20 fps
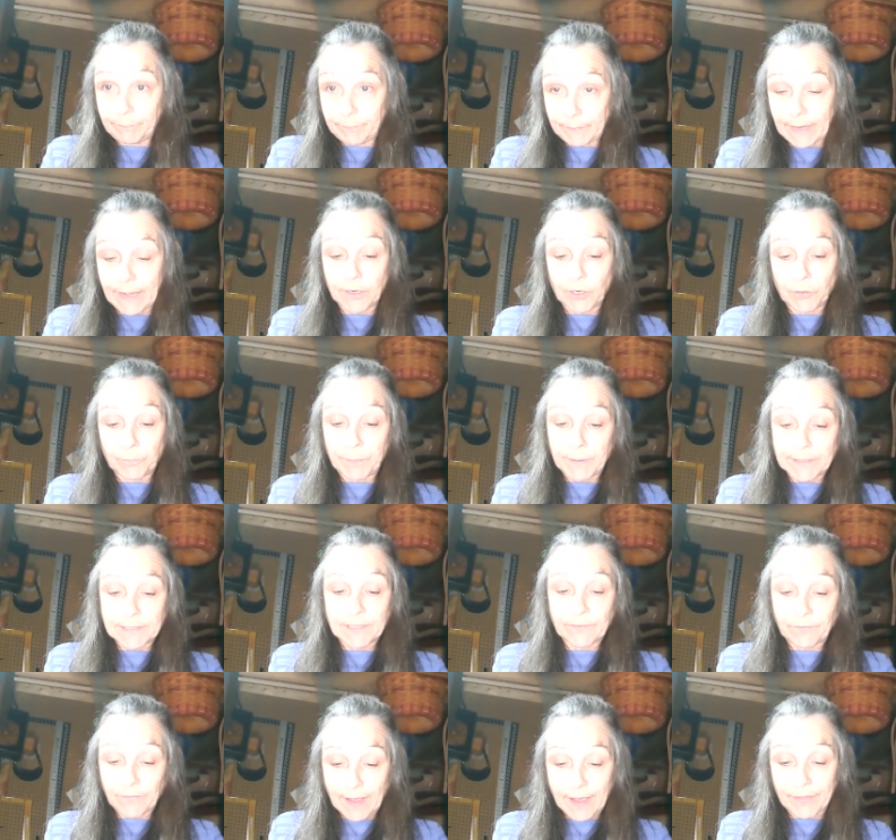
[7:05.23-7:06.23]
cut your piece
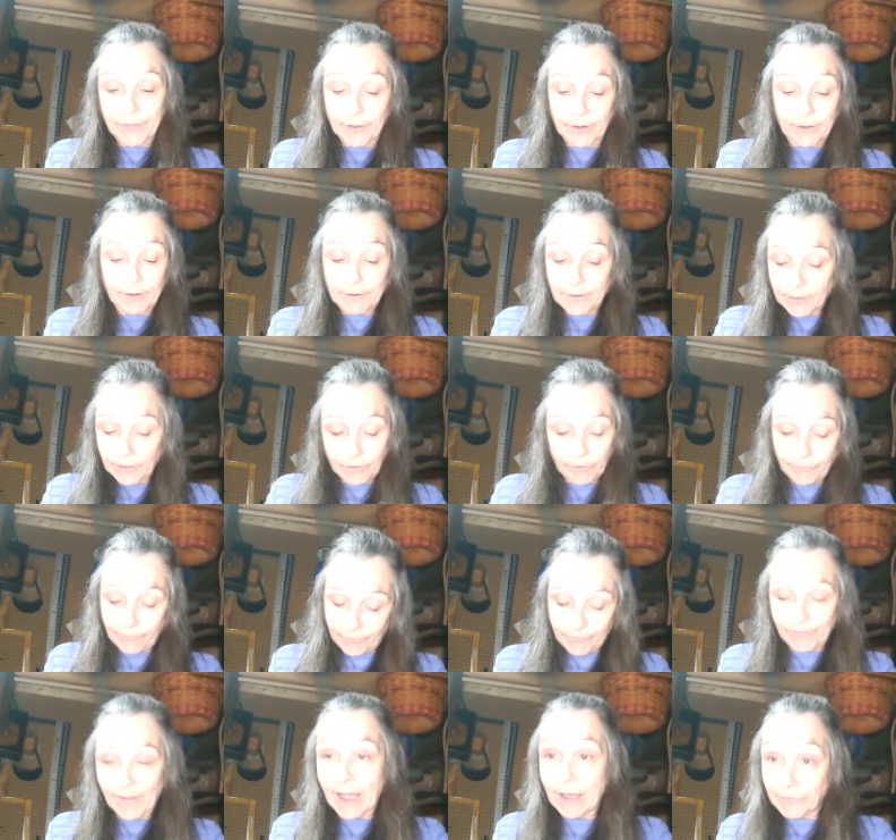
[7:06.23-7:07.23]
of leather, you've
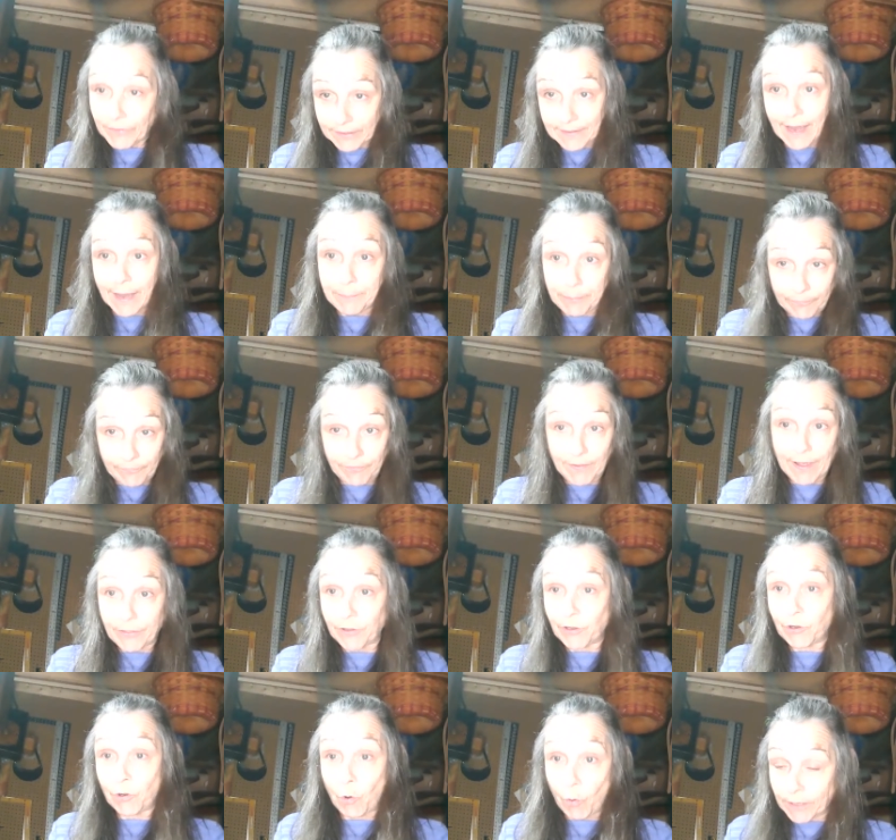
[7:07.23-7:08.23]
found the type of leather
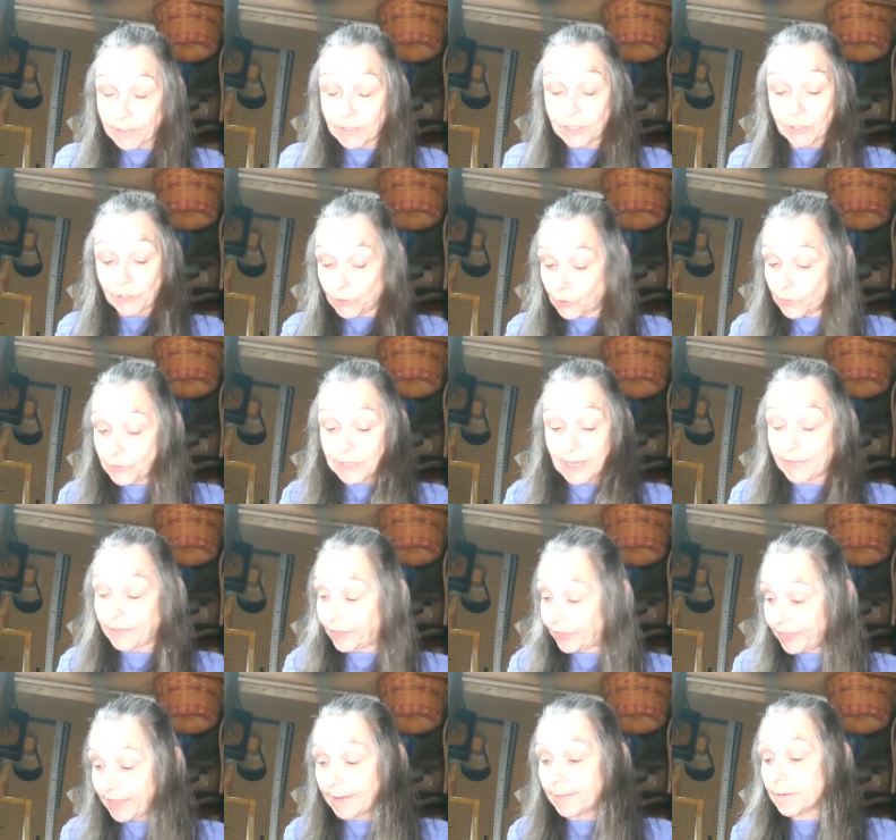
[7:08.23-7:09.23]
you're going to use and the
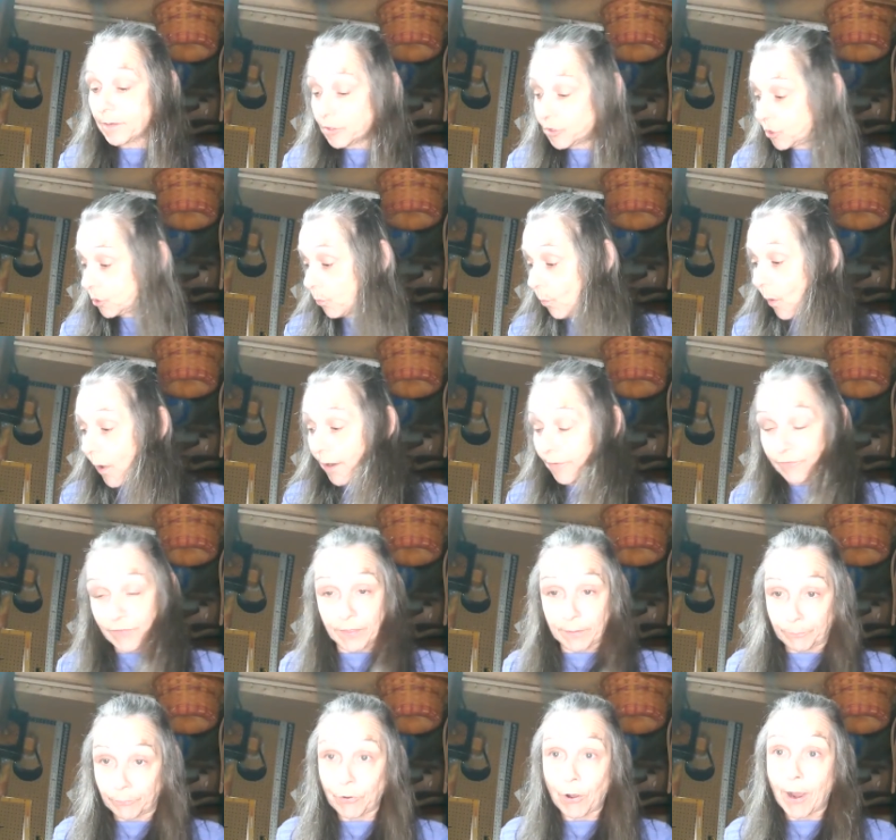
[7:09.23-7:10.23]
thickness you want for
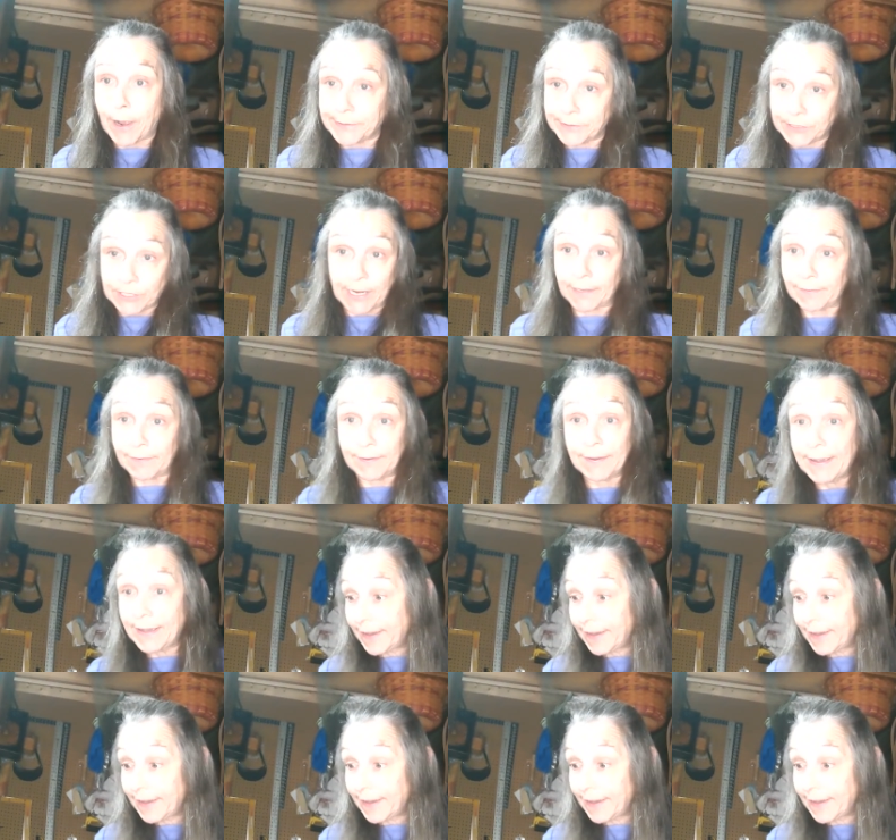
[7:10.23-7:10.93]
the project.